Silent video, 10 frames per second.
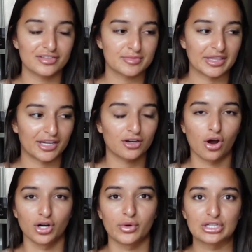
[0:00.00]
It's been like an
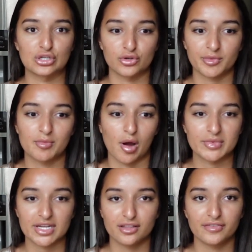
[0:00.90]
ongoing joke with my mom
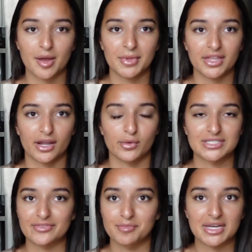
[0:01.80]
side of the family that I
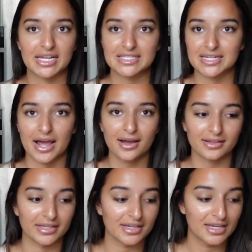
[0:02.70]
always have a midnight snack.
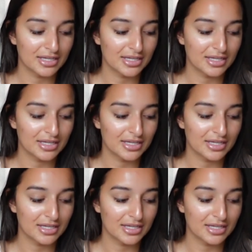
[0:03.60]
Like